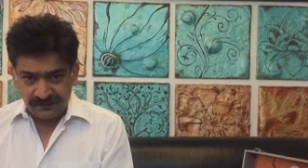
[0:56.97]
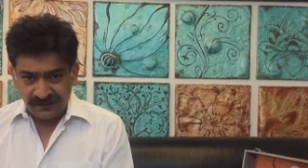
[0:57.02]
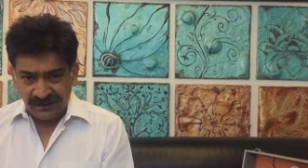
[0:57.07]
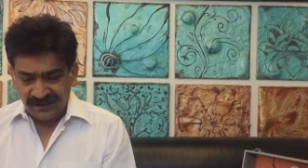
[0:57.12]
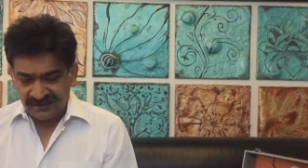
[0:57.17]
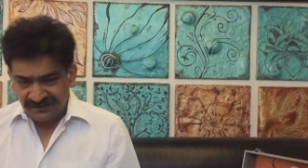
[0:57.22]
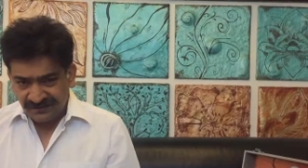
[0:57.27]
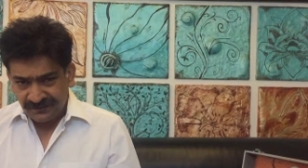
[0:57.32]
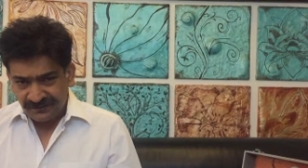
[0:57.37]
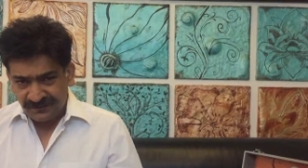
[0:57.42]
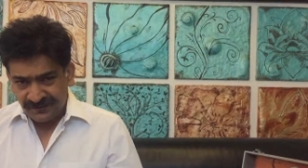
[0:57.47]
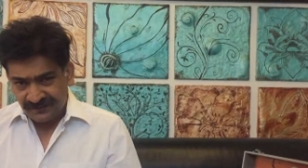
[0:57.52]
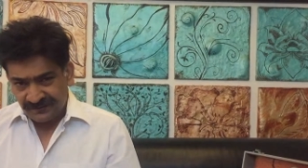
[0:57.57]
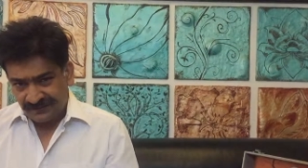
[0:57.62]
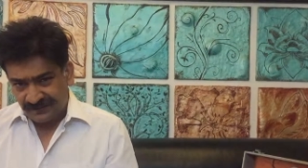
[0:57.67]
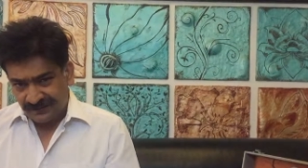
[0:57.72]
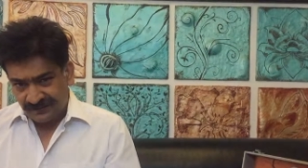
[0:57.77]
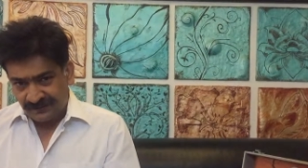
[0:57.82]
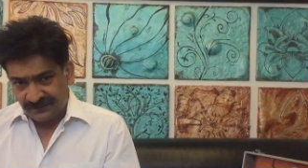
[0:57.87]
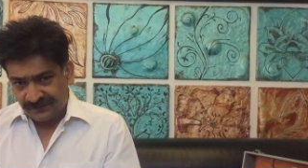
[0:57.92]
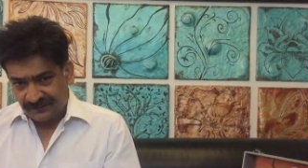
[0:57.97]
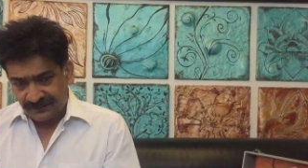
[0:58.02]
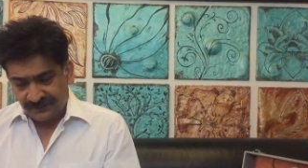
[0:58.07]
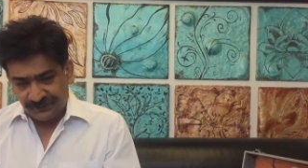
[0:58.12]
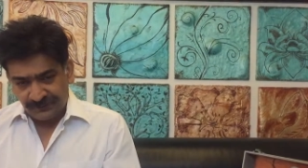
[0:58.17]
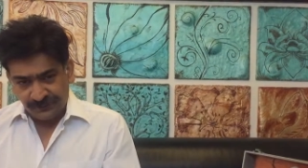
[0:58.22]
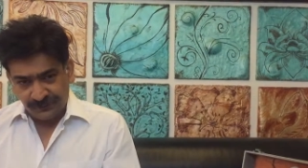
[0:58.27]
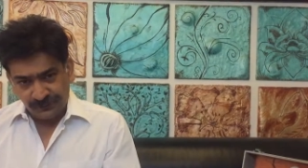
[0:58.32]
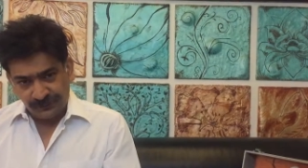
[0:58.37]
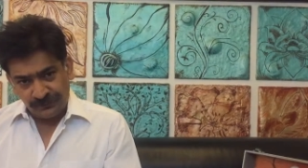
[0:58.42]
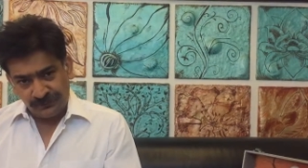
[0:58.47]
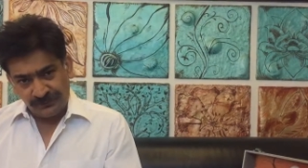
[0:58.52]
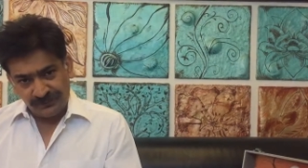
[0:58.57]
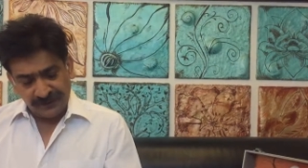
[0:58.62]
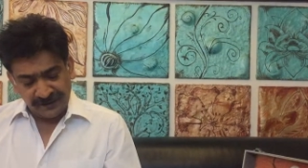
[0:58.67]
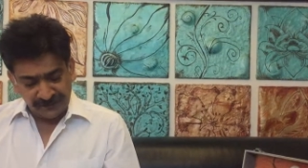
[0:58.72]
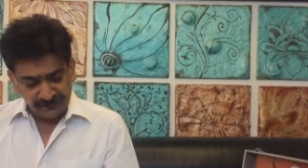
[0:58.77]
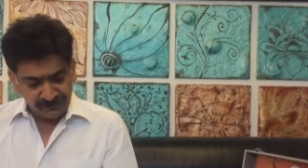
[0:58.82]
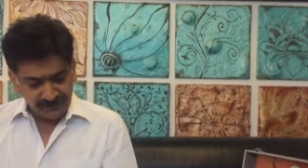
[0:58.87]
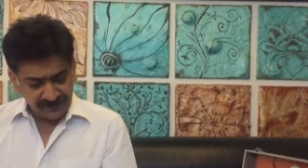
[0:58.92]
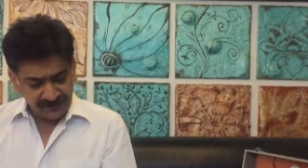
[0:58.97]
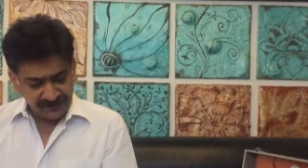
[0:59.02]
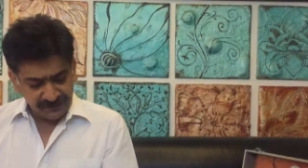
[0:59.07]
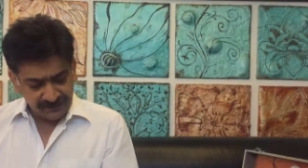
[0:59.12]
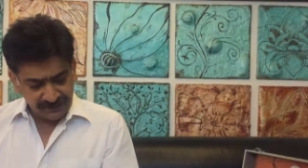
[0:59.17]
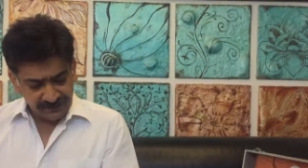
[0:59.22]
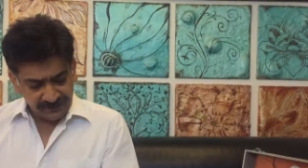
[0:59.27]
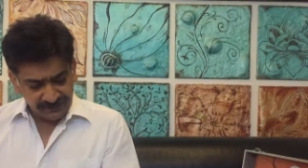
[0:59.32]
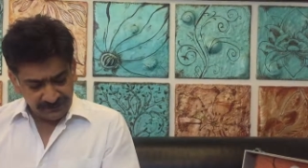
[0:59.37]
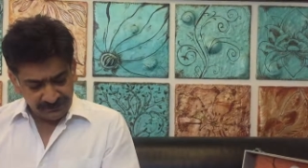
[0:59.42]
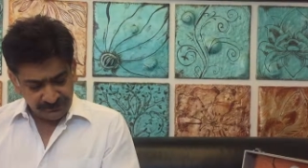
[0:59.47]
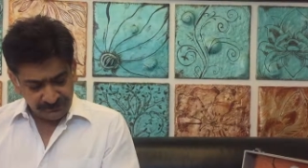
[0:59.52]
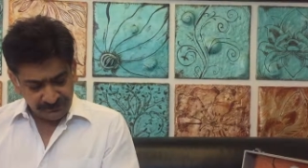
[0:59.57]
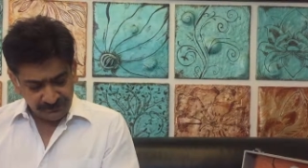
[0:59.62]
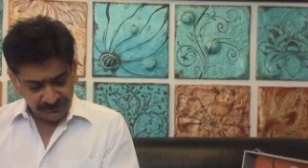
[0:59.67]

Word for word: Cancer cases, you know, can be